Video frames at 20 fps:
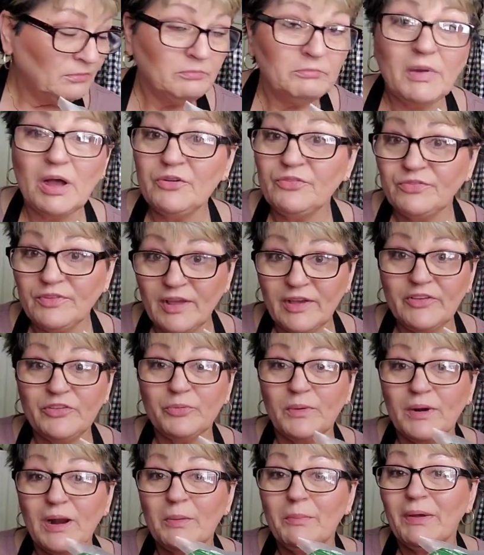most
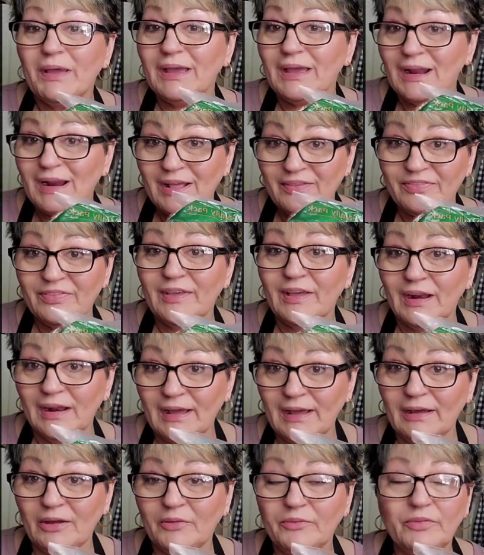days when I make it, I sell
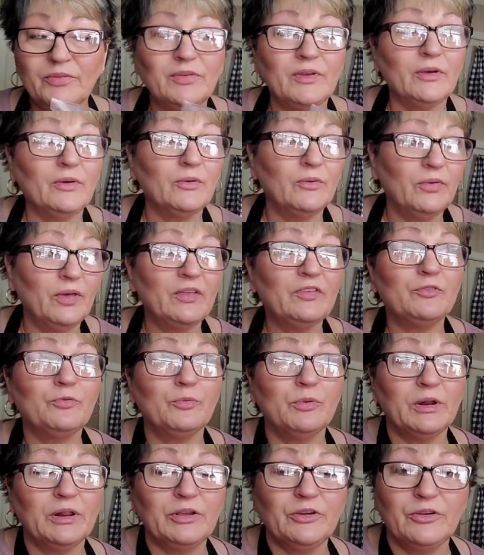out. So that's
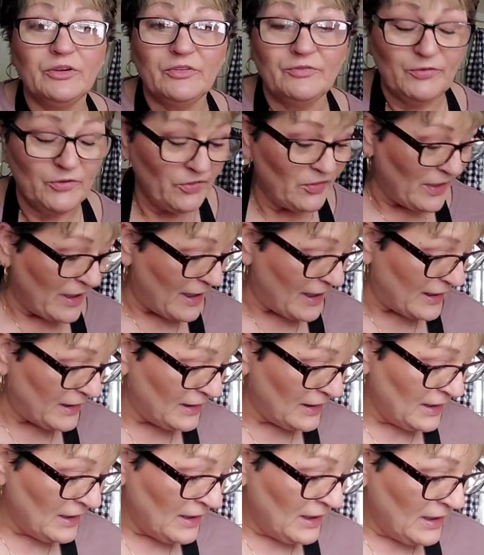really good for
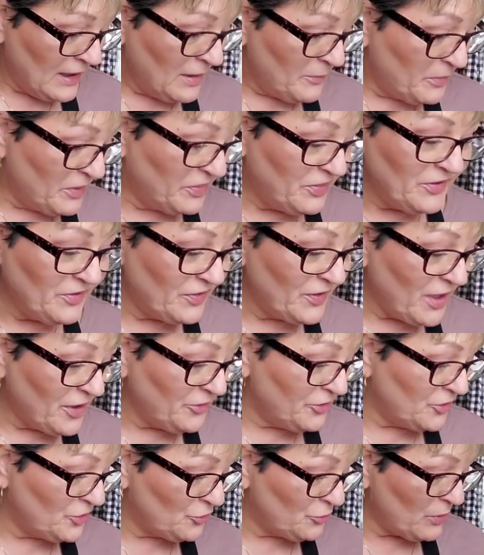that. But this
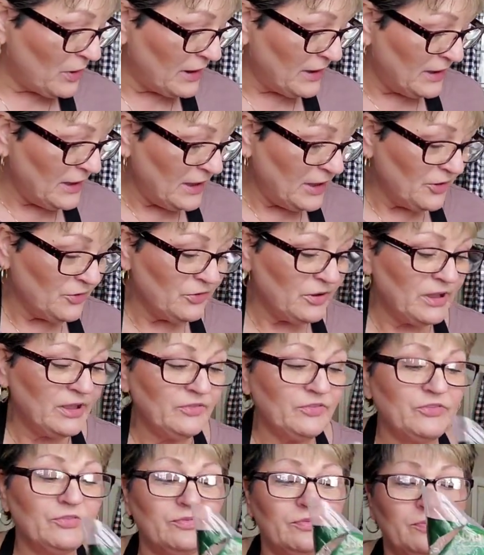sausage right here,
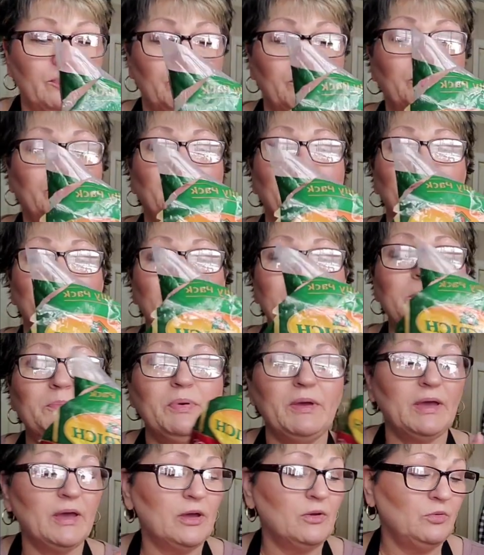it's 3
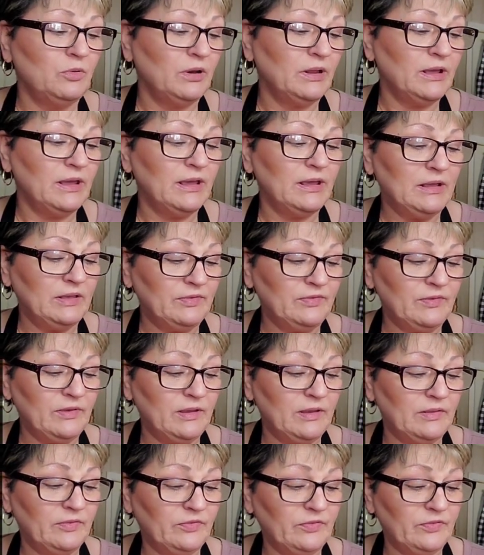big old links.
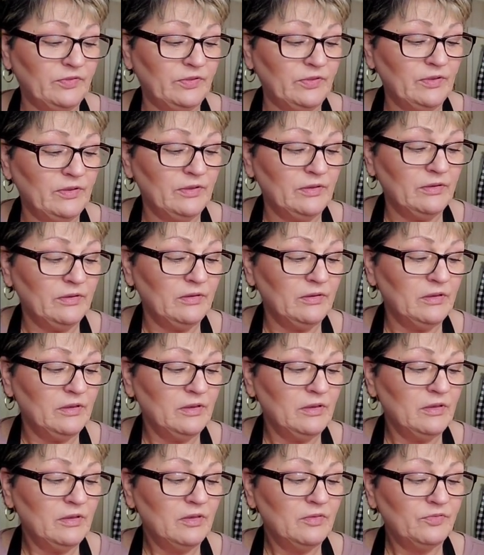It's
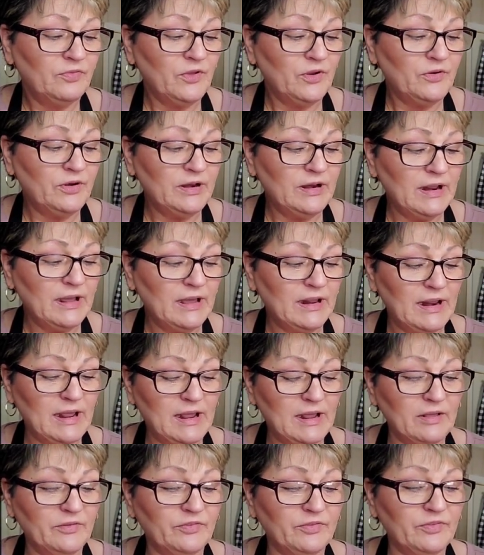39
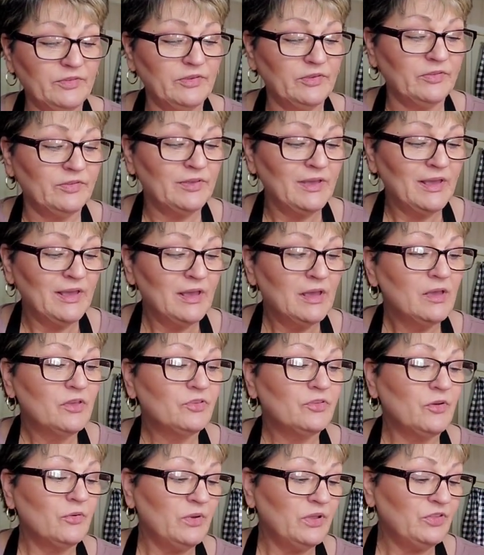ounces.
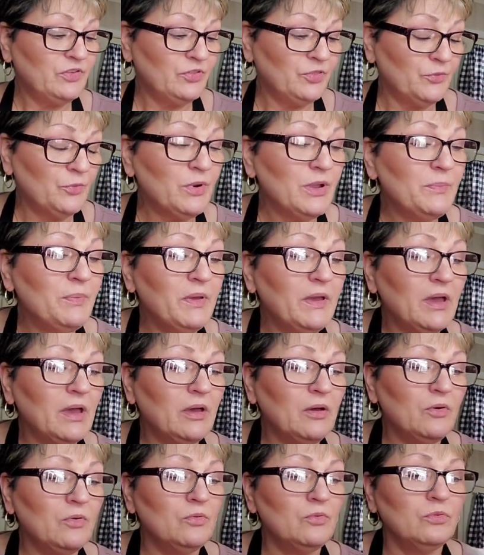So it's 3 big
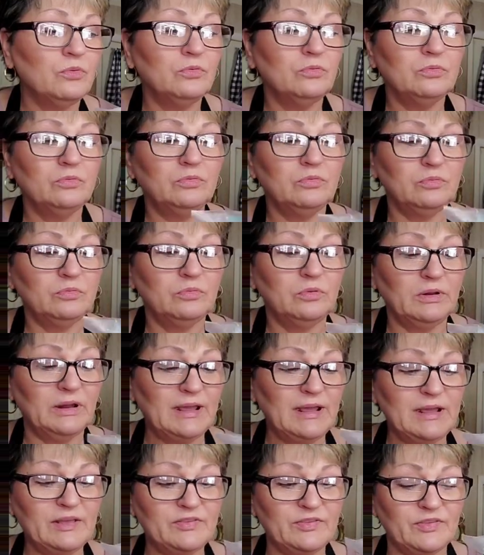old
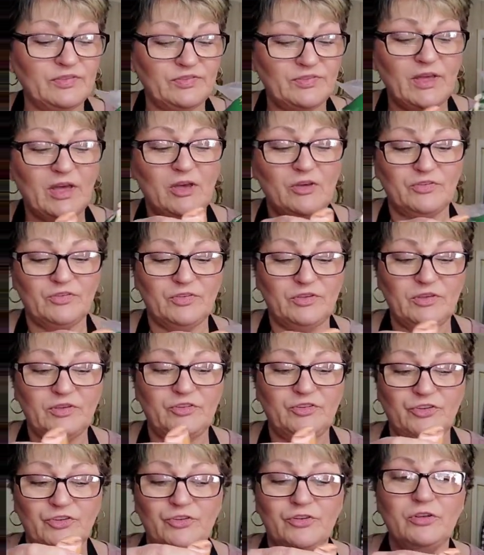links of
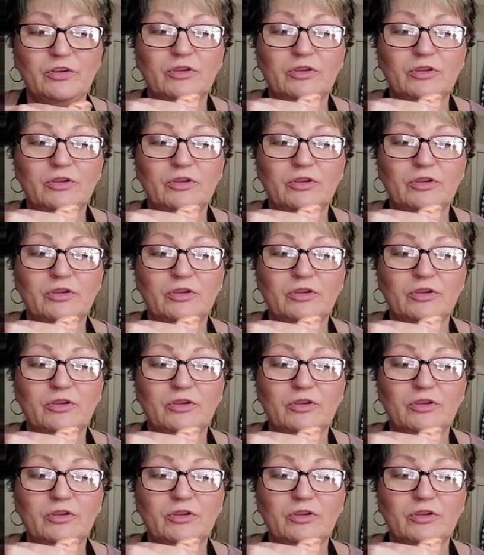sausage